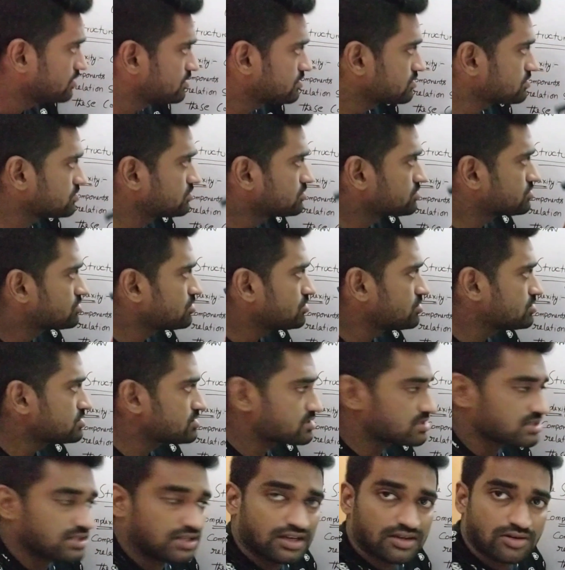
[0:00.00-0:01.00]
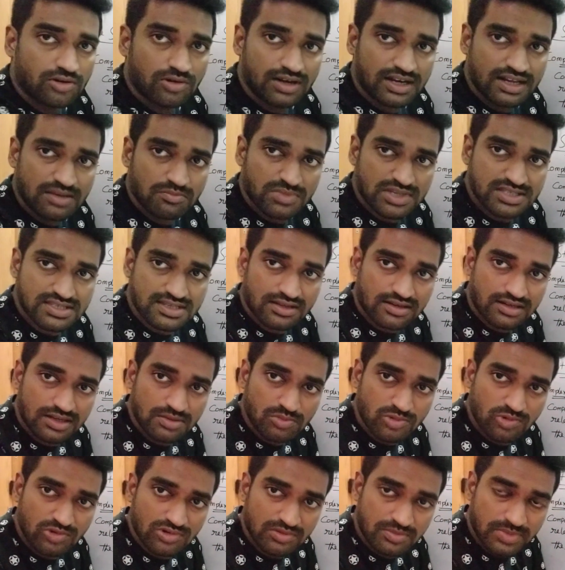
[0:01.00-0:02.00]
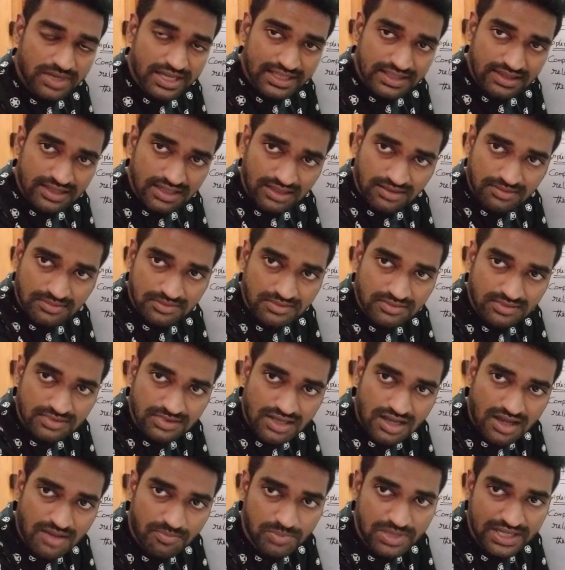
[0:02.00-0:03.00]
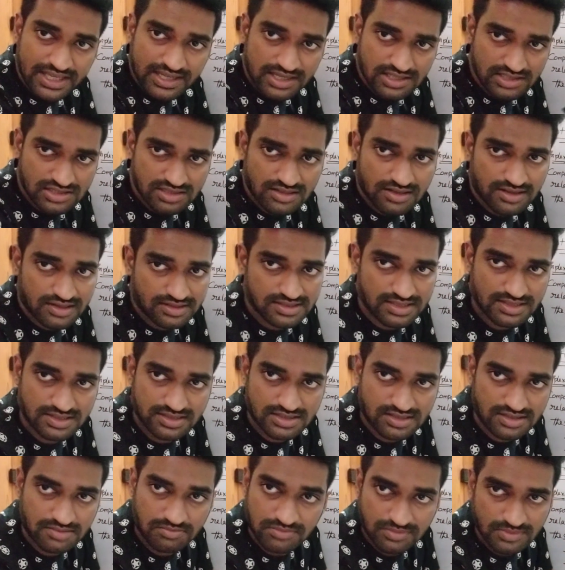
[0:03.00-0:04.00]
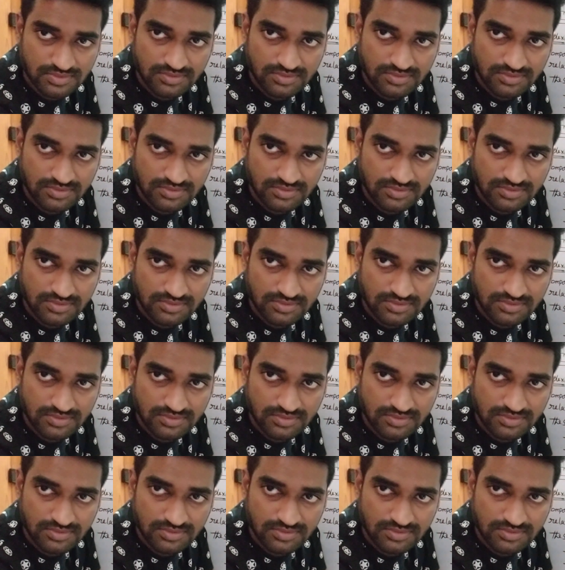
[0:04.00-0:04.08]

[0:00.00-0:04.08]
those roll numbers are removed by the application or system,